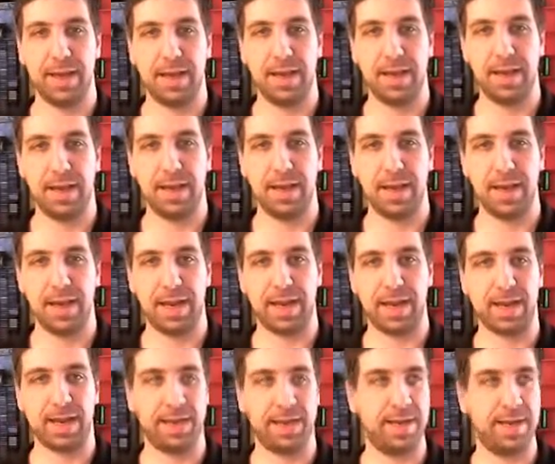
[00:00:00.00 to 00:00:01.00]
And I
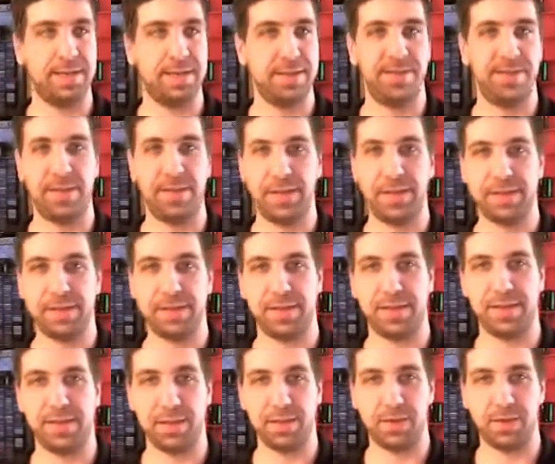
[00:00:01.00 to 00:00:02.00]
got tons of eBay
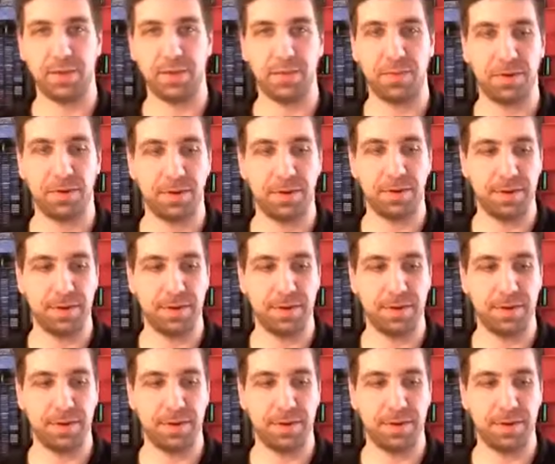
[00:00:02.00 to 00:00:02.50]
stuff to go over.